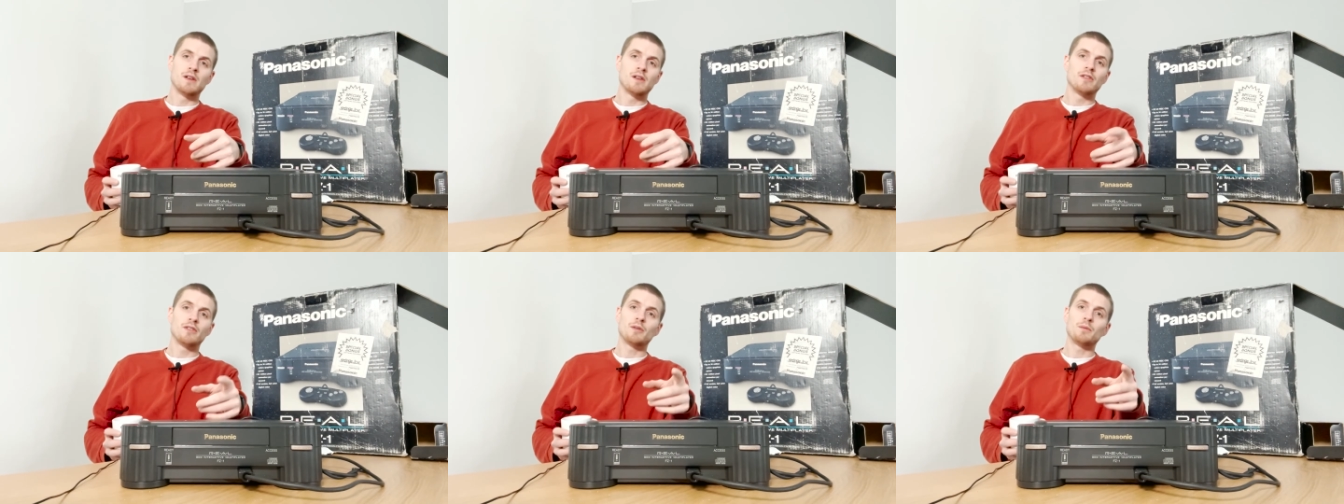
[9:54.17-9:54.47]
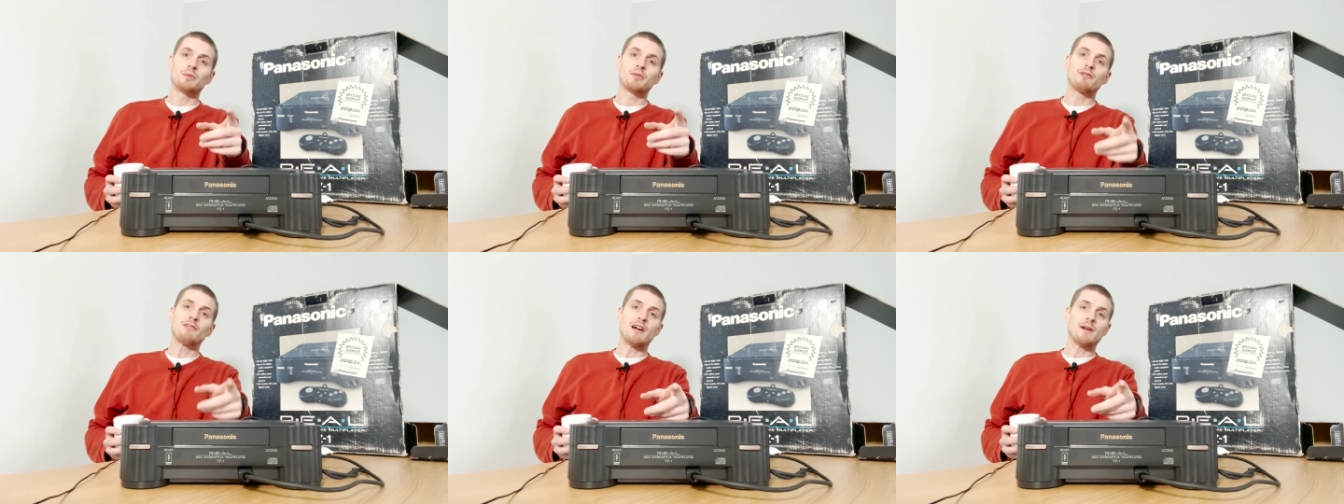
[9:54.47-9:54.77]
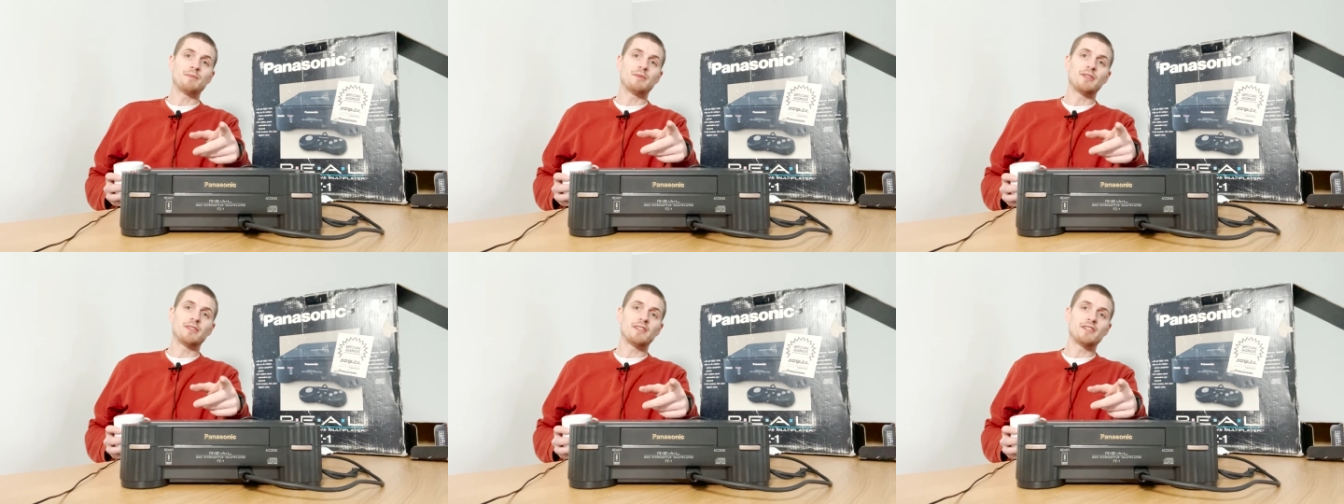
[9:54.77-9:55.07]

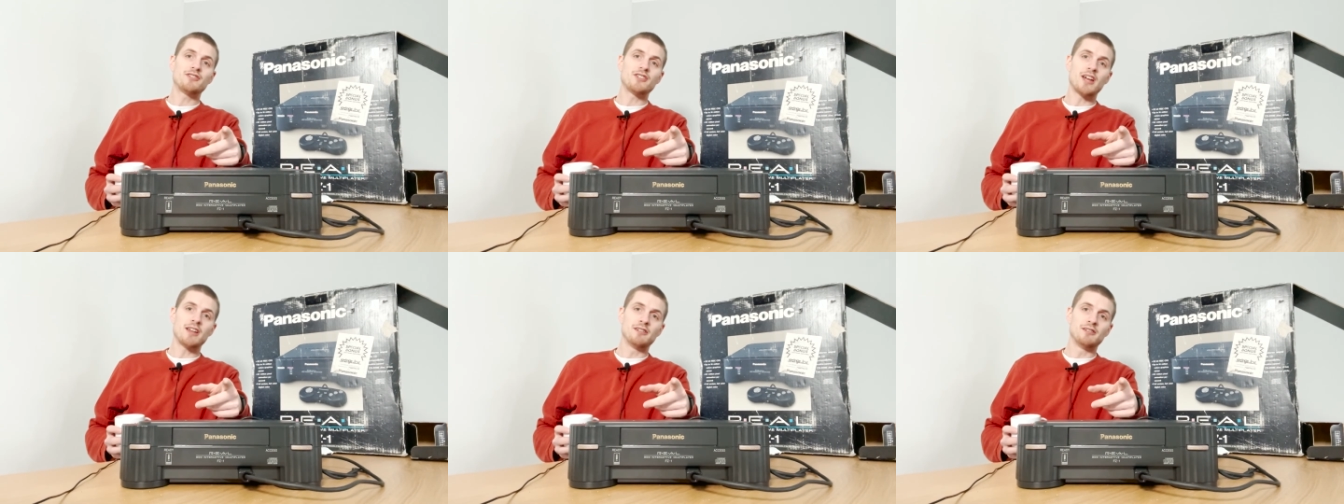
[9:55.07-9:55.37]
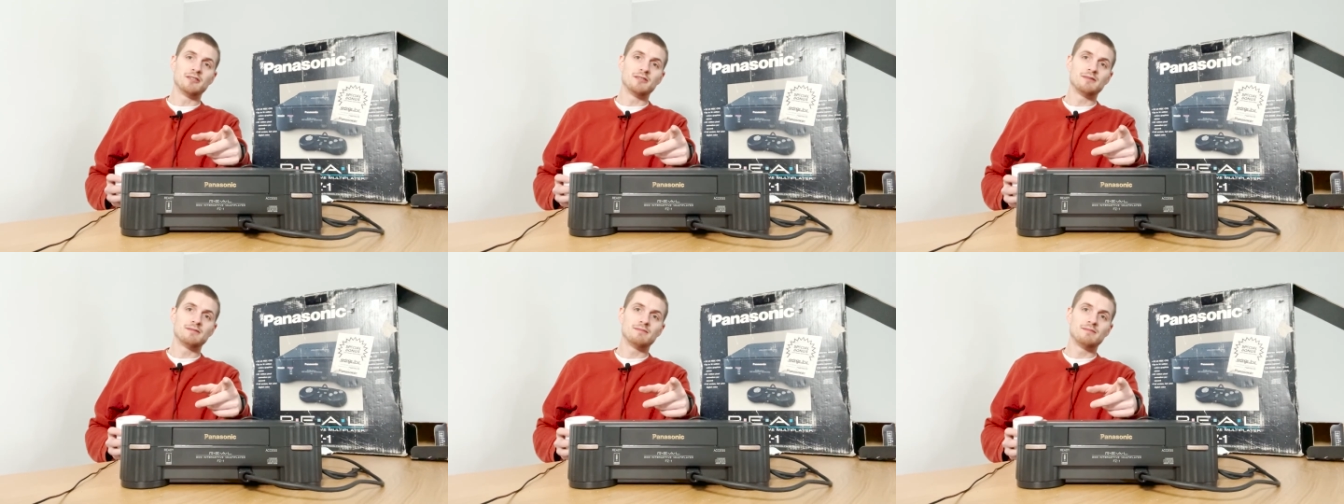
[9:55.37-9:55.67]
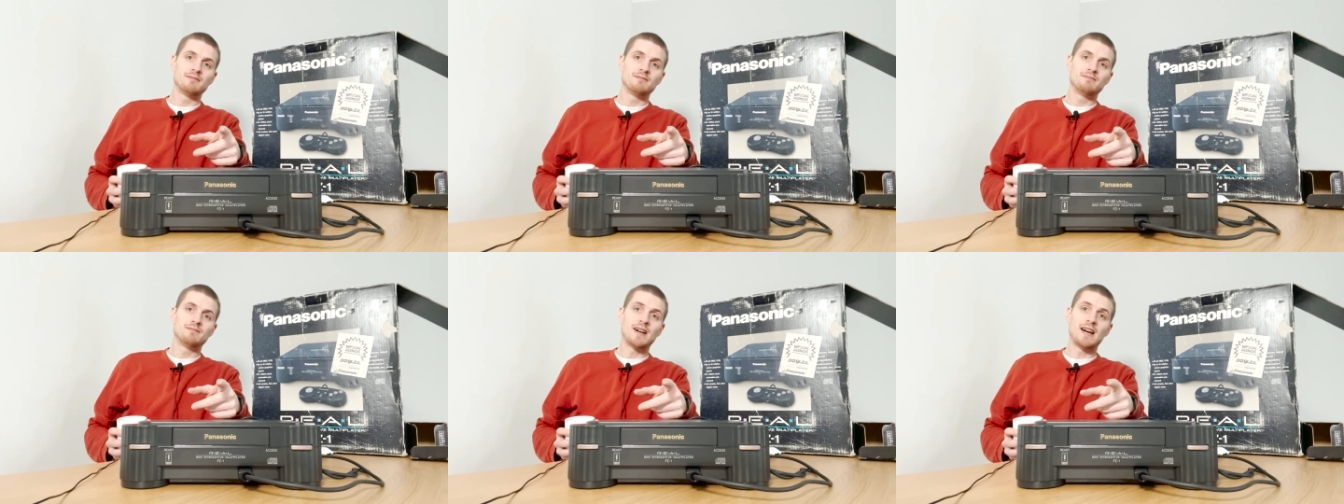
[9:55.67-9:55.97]
Subscribe to the channel,
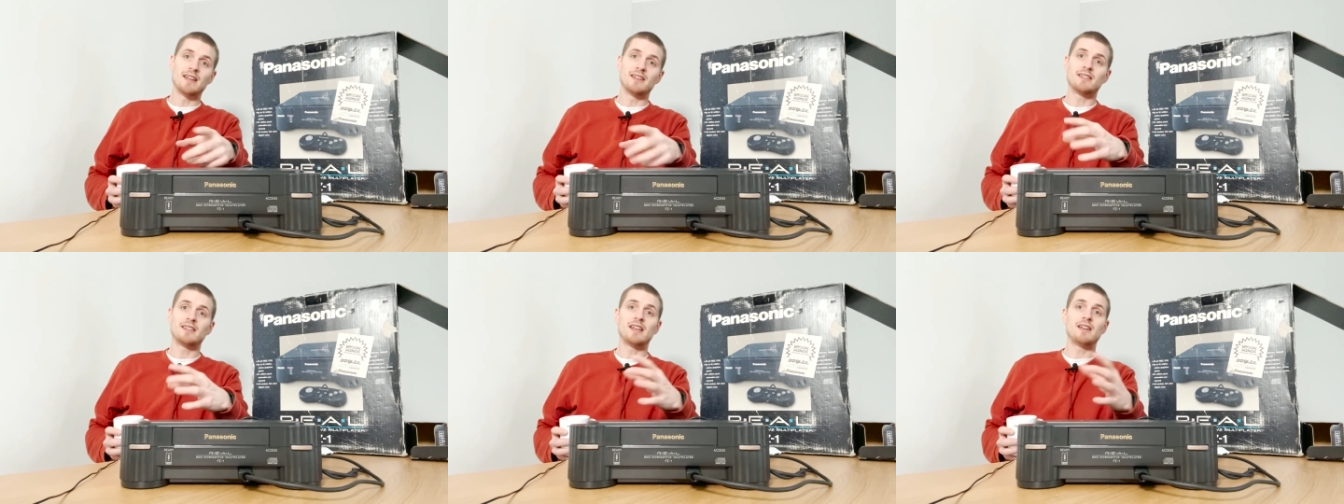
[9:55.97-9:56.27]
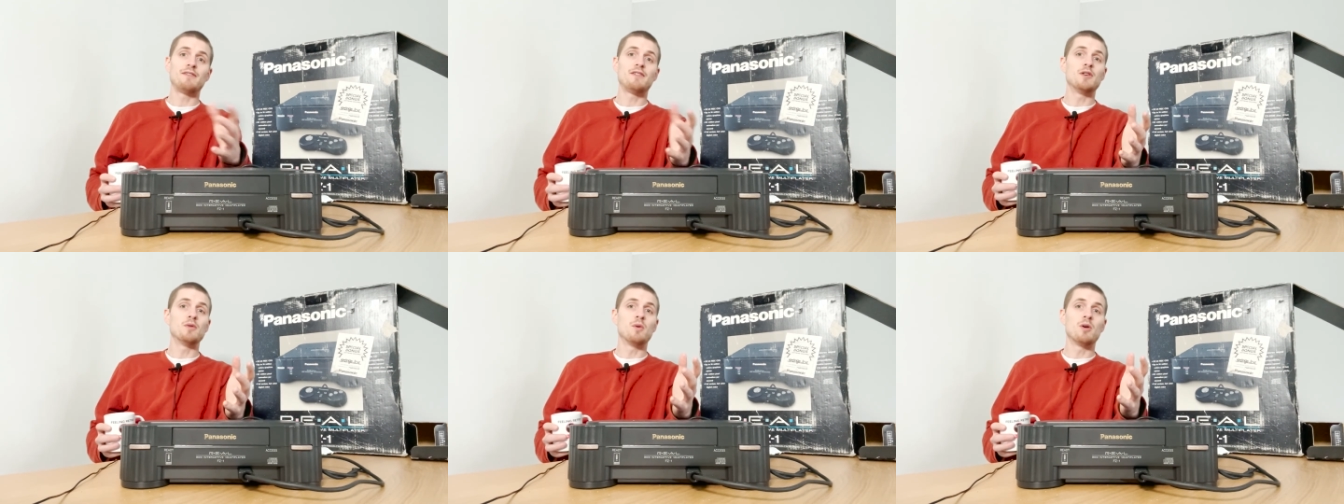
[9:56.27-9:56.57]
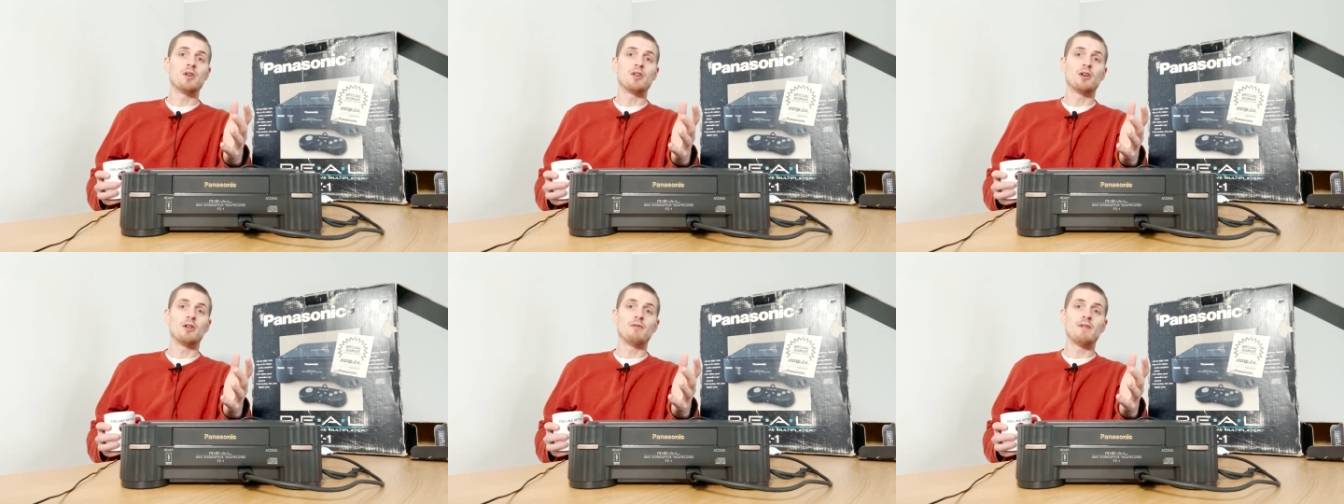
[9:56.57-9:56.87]
and if you
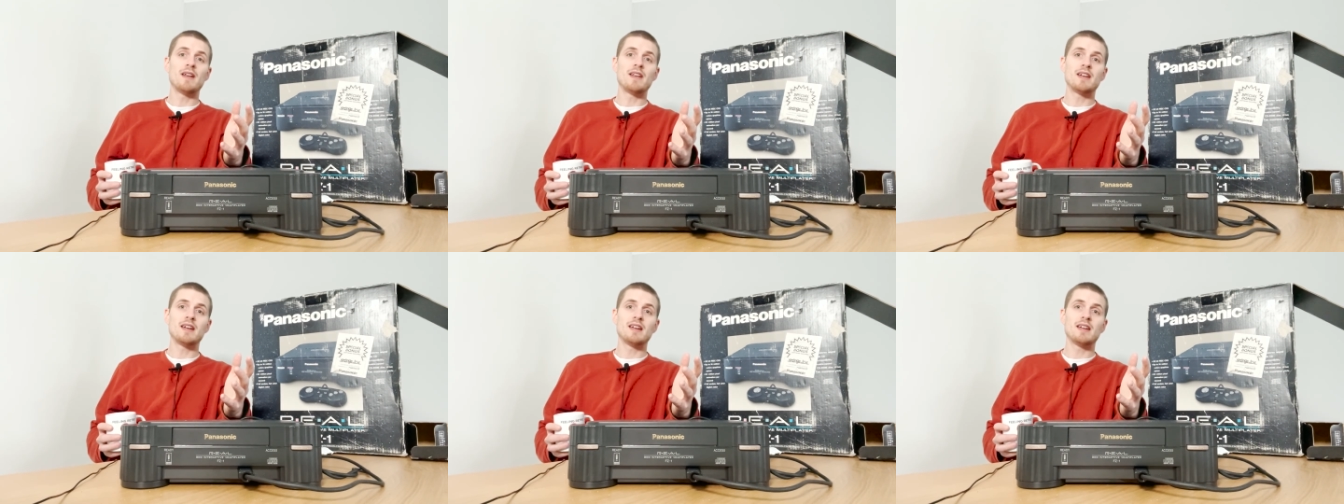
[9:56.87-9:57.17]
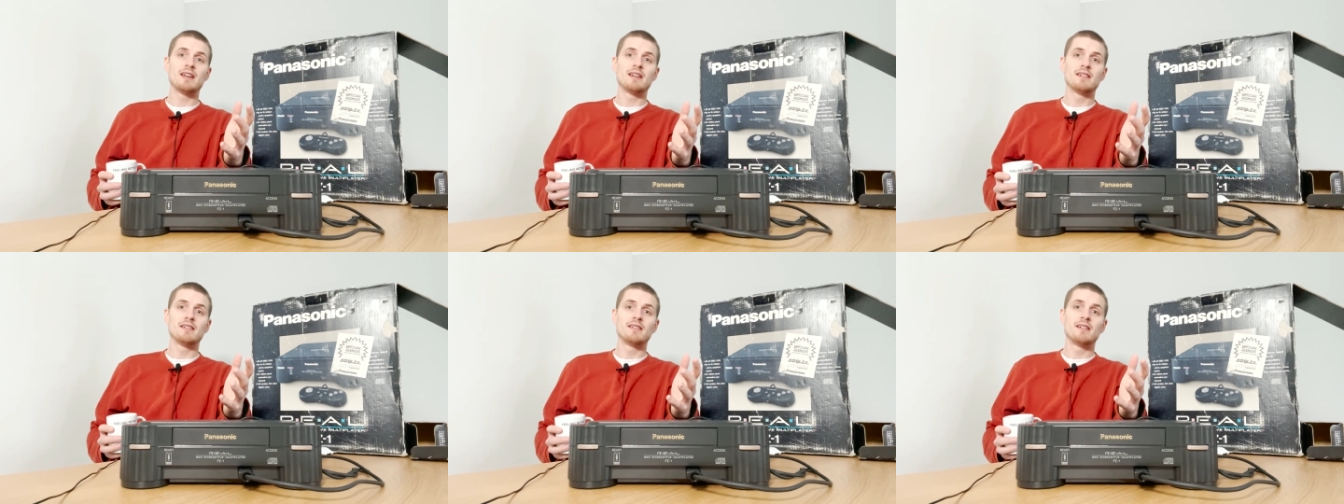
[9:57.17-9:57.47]
weren't already,